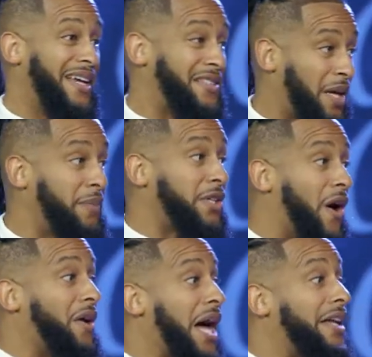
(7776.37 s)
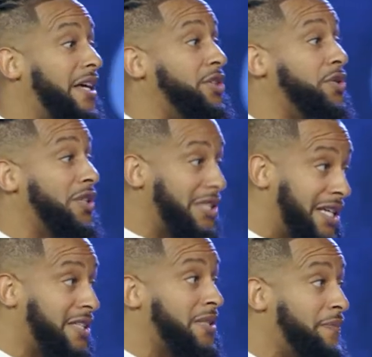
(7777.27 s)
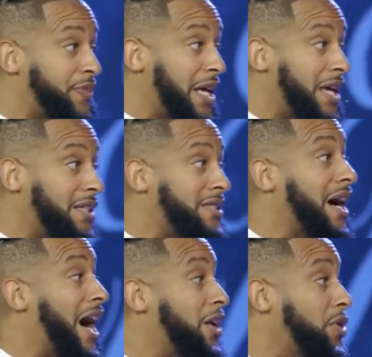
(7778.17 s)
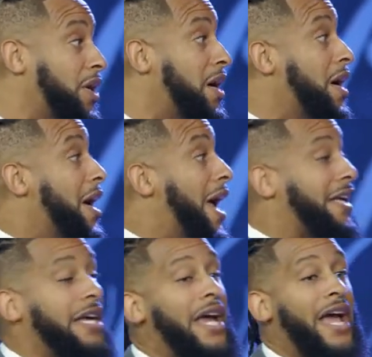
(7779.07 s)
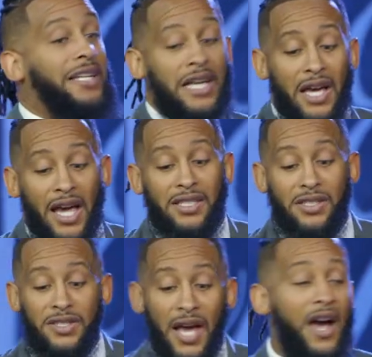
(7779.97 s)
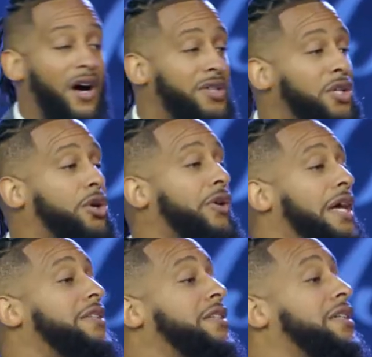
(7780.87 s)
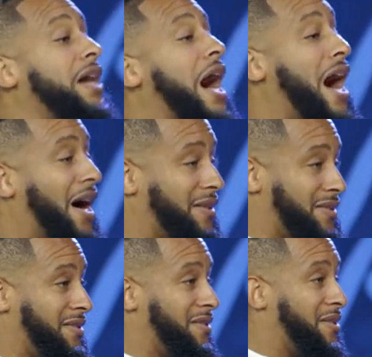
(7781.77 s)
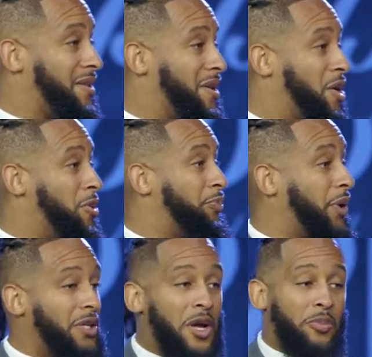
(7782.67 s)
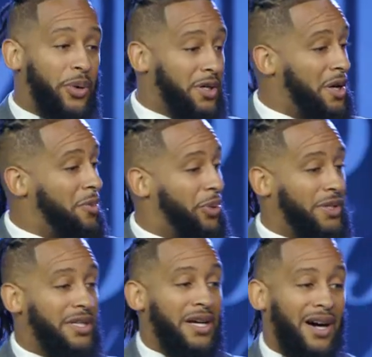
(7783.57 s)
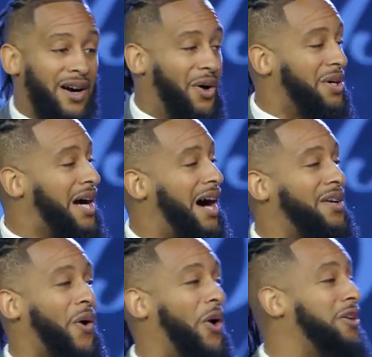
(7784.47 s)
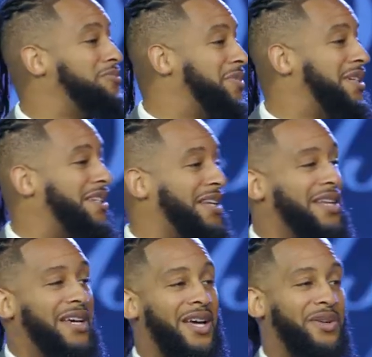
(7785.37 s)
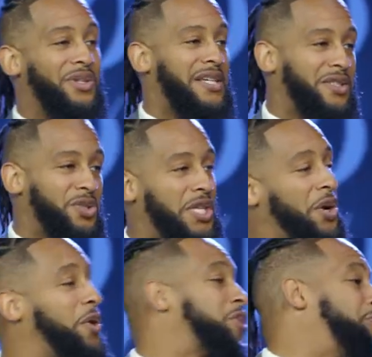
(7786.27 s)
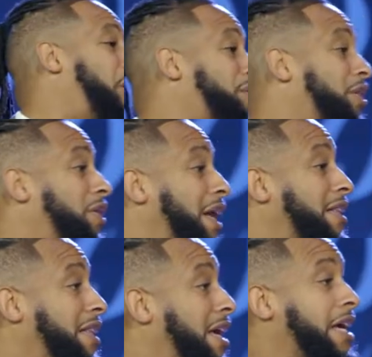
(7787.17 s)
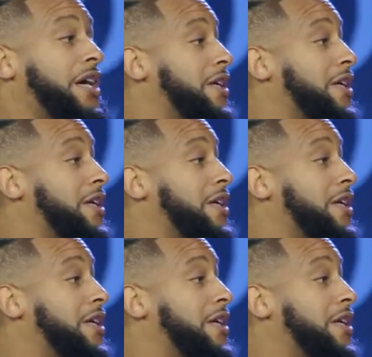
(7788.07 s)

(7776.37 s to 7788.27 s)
And some of y'all out here, you done did some things, hallelujah, and until the grace of God put oh God, ointment and neosporin on that thing.